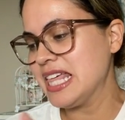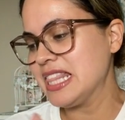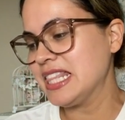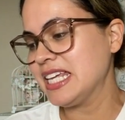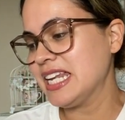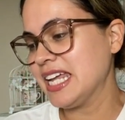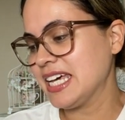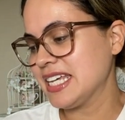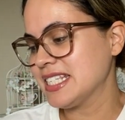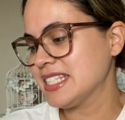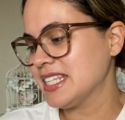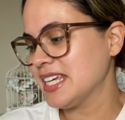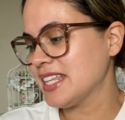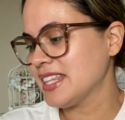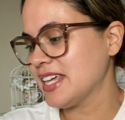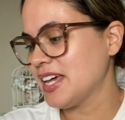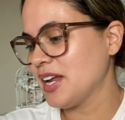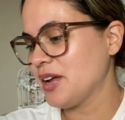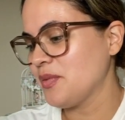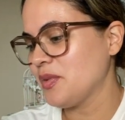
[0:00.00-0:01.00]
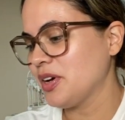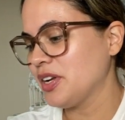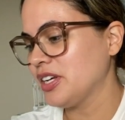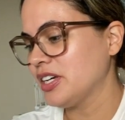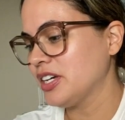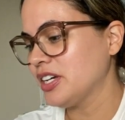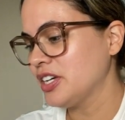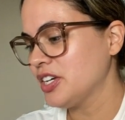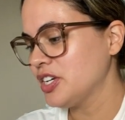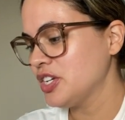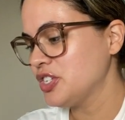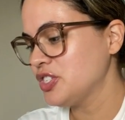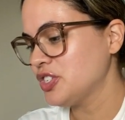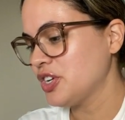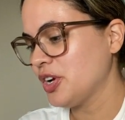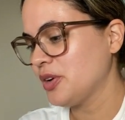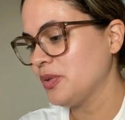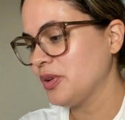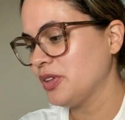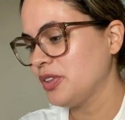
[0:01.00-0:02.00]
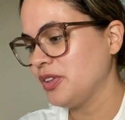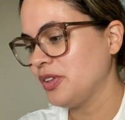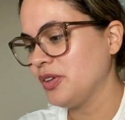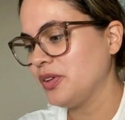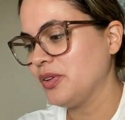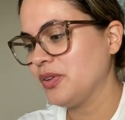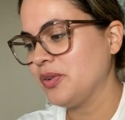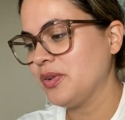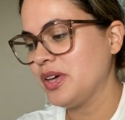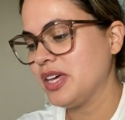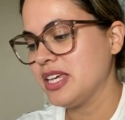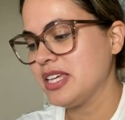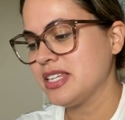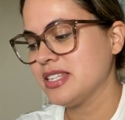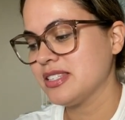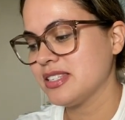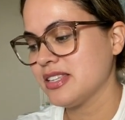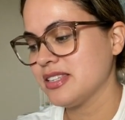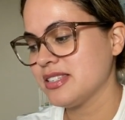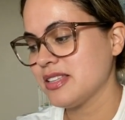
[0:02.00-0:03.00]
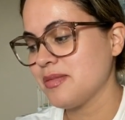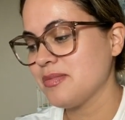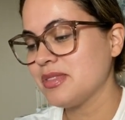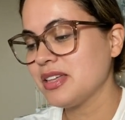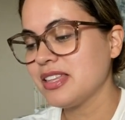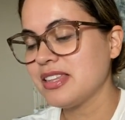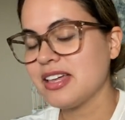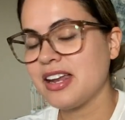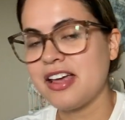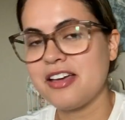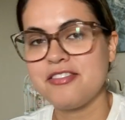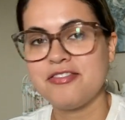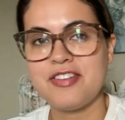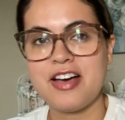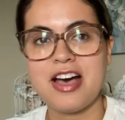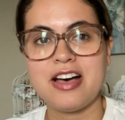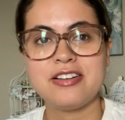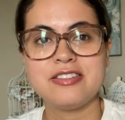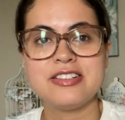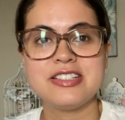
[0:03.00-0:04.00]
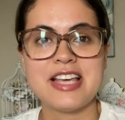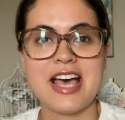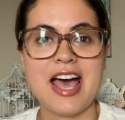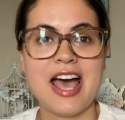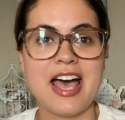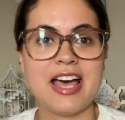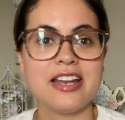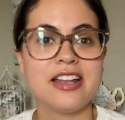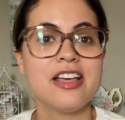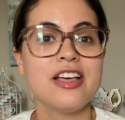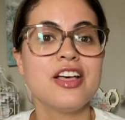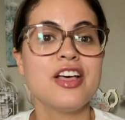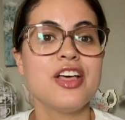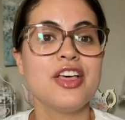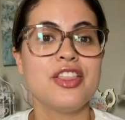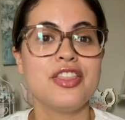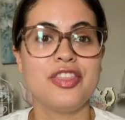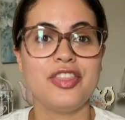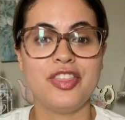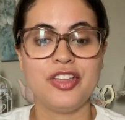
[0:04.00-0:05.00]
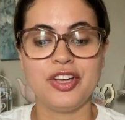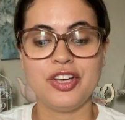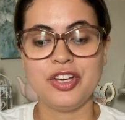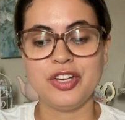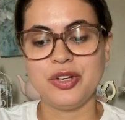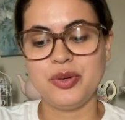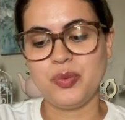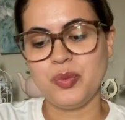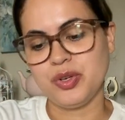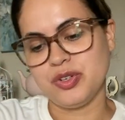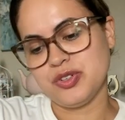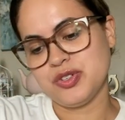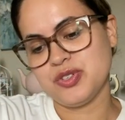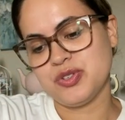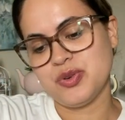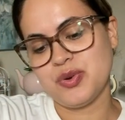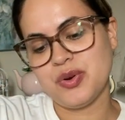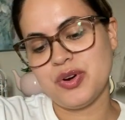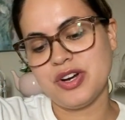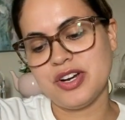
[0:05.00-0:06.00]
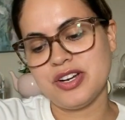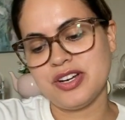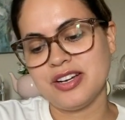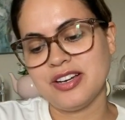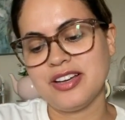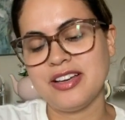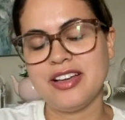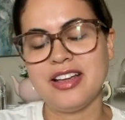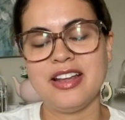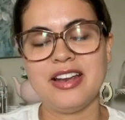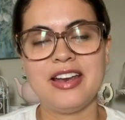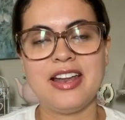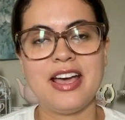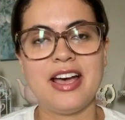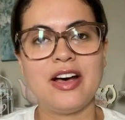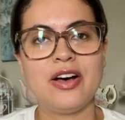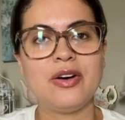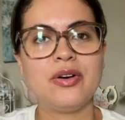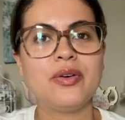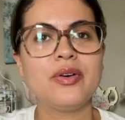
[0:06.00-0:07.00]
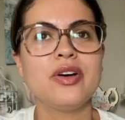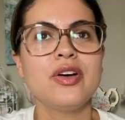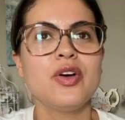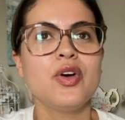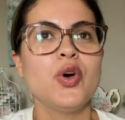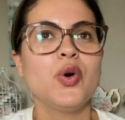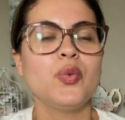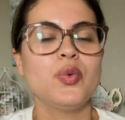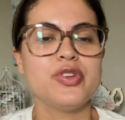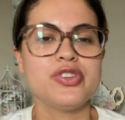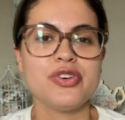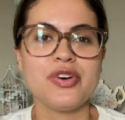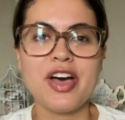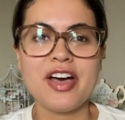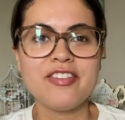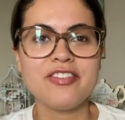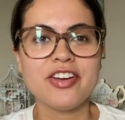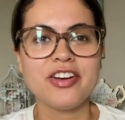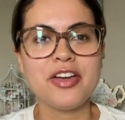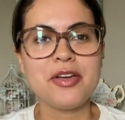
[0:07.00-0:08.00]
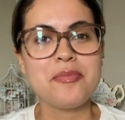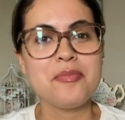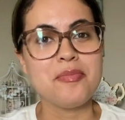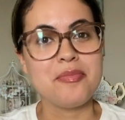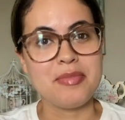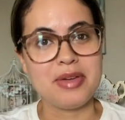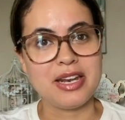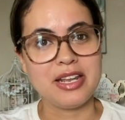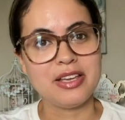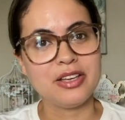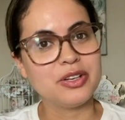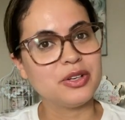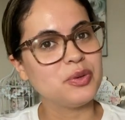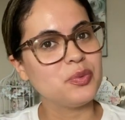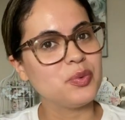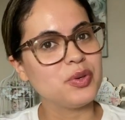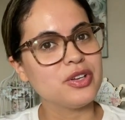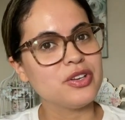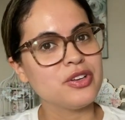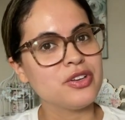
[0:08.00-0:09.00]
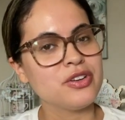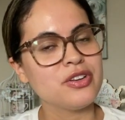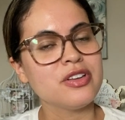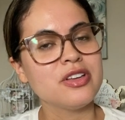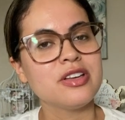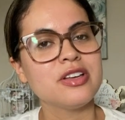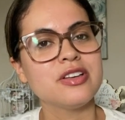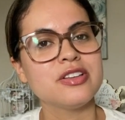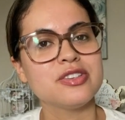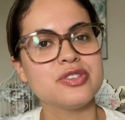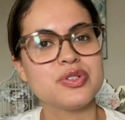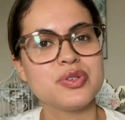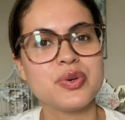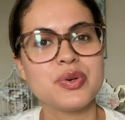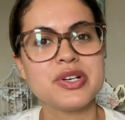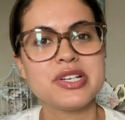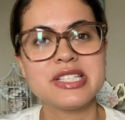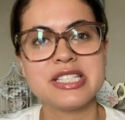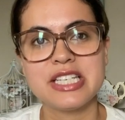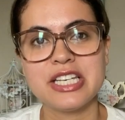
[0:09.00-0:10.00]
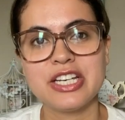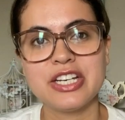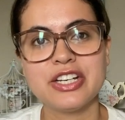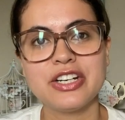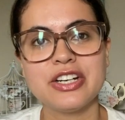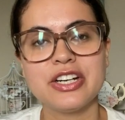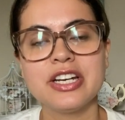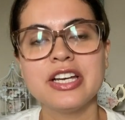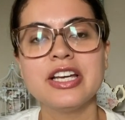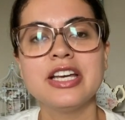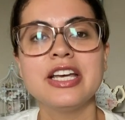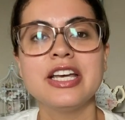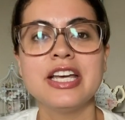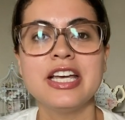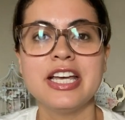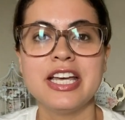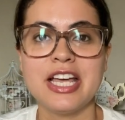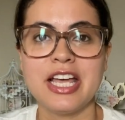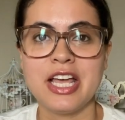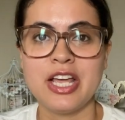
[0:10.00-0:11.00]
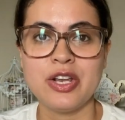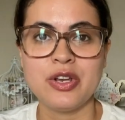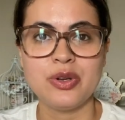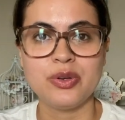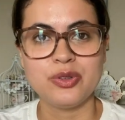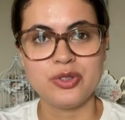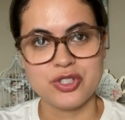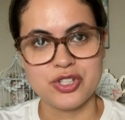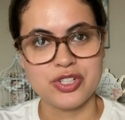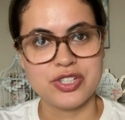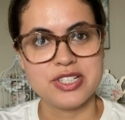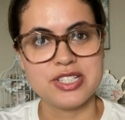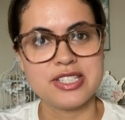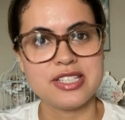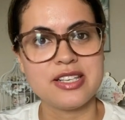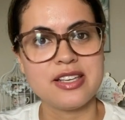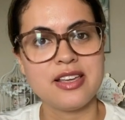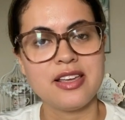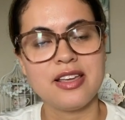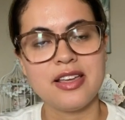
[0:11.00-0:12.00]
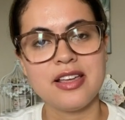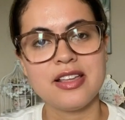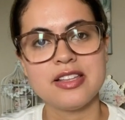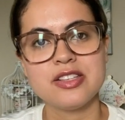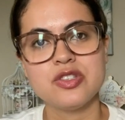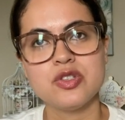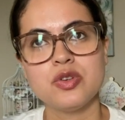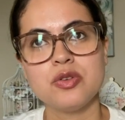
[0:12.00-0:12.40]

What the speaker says: The next thing that I want to share with you is something that I found at the Goodwill store. Now, we don't have very many Goodwill stores here in New Jersey.